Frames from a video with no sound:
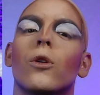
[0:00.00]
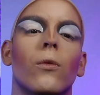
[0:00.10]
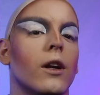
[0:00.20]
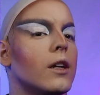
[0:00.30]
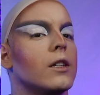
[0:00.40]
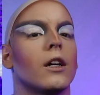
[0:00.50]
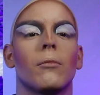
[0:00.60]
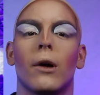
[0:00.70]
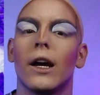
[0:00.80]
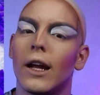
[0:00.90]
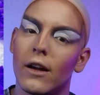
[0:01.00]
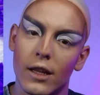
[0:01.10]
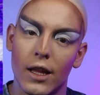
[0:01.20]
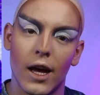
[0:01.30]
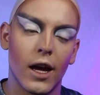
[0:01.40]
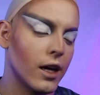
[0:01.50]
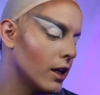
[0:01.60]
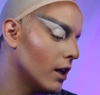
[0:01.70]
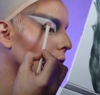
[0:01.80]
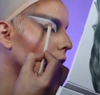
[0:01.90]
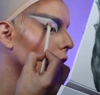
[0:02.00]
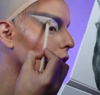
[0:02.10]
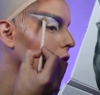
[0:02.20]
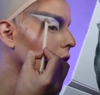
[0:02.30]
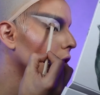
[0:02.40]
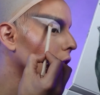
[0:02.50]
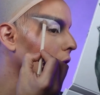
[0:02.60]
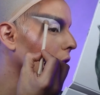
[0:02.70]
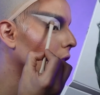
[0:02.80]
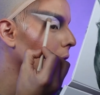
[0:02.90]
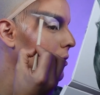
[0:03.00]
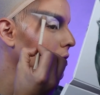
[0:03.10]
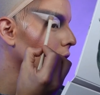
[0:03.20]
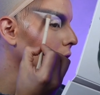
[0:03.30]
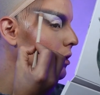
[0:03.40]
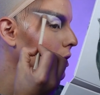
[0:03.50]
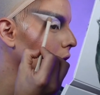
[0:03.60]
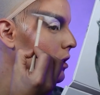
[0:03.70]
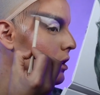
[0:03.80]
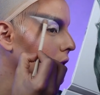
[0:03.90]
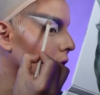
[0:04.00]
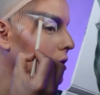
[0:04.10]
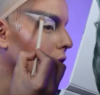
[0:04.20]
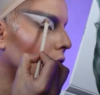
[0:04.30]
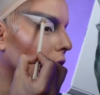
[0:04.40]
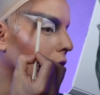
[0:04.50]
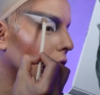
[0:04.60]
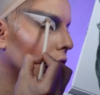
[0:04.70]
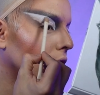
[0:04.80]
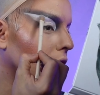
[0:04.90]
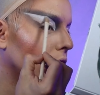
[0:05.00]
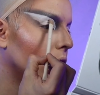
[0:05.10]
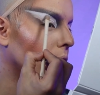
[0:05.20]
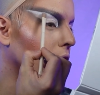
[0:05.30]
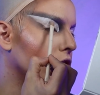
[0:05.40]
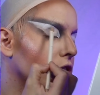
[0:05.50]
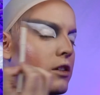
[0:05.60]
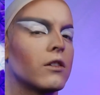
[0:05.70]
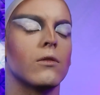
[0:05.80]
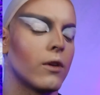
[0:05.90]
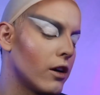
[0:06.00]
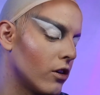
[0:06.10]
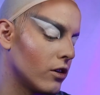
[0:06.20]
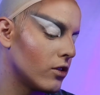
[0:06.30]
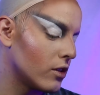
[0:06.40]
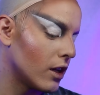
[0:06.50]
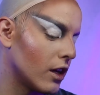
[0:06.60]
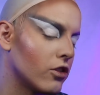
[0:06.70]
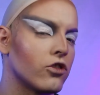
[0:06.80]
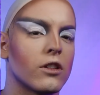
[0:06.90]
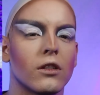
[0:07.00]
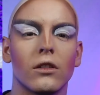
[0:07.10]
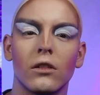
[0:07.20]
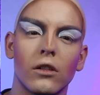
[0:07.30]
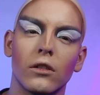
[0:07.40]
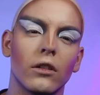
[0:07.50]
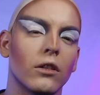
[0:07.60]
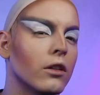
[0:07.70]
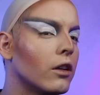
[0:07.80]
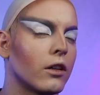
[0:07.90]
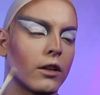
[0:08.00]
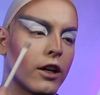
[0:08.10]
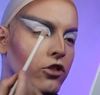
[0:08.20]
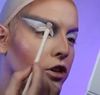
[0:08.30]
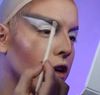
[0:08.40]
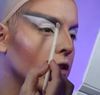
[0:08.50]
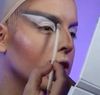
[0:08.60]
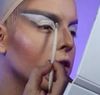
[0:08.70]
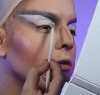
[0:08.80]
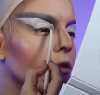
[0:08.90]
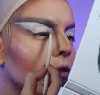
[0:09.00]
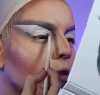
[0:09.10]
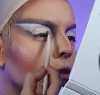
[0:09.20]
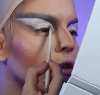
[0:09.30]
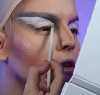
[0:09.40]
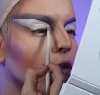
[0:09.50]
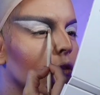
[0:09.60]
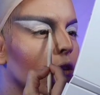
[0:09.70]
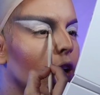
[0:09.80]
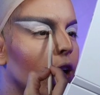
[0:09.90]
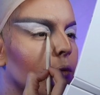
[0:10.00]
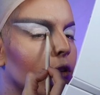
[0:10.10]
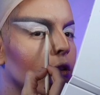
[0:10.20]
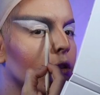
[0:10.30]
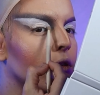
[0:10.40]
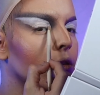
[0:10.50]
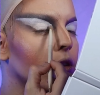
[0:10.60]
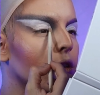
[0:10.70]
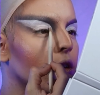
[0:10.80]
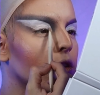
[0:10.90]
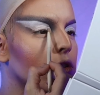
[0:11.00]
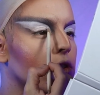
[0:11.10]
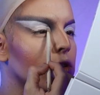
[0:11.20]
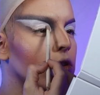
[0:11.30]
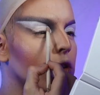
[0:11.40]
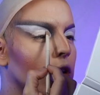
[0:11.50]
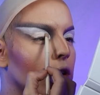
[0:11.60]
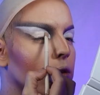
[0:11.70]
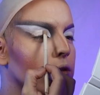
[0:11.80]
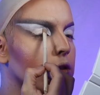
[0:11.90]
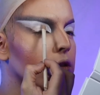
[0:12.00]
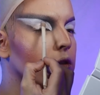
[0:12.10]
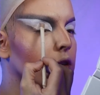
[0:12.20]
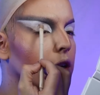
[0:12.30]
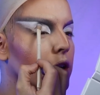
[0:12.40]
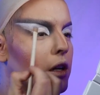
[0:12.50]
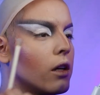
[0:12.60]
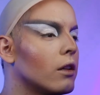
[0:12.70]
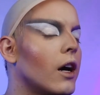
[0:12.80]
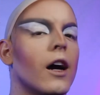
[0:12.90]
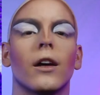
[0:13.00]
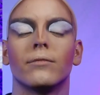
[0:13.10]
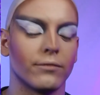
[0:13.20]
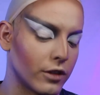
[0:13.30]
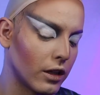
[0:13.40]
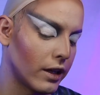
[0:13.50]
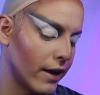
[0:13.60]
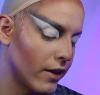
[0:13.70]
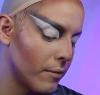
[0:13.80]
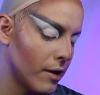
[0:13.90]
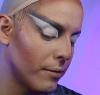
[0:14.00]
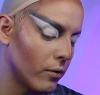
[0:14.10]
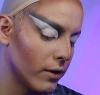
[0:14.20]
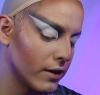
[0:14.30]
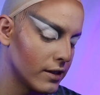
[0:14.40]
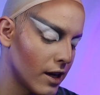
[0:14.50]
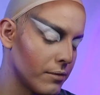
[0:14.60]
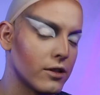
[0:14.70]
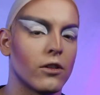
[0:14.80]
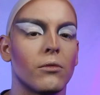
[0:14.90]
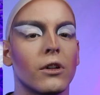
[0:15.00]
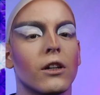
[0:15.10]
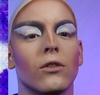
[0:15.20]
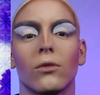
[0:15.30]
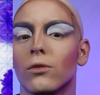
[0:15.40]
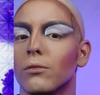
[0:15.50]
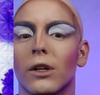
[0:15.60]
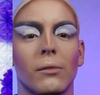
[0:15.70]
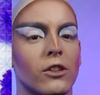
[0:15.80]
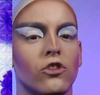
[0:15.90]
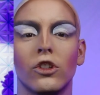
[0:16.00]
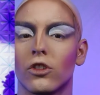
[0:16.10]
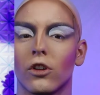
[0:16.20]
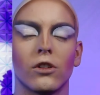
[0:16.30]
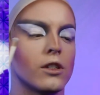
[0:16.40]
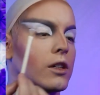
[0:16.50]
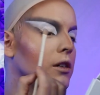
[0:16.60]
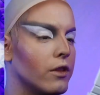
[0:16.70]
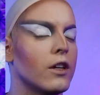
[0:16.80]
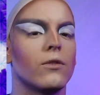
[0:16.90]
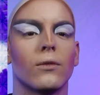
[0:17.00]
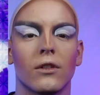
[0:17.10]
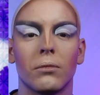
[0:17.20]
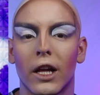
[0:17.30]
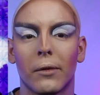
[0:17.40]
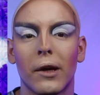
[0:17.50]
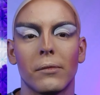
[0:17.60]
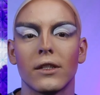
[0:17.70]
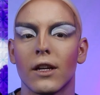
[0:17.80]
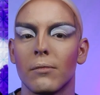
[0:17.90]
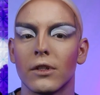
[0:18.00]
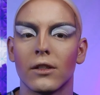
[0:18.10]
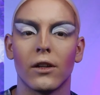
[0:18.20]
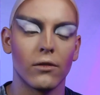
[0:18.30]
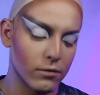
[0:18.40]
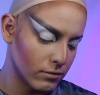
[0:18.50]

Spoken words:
I wanted to take a bite out of that. But yeah, she looked absolutely insanely gorgeous. The way her skin just literally looked like chocolate. It was absolutely so stunning. I'm glad that Peppa won this episode because, oh baby, she turned it. This was Black Peppa's episode.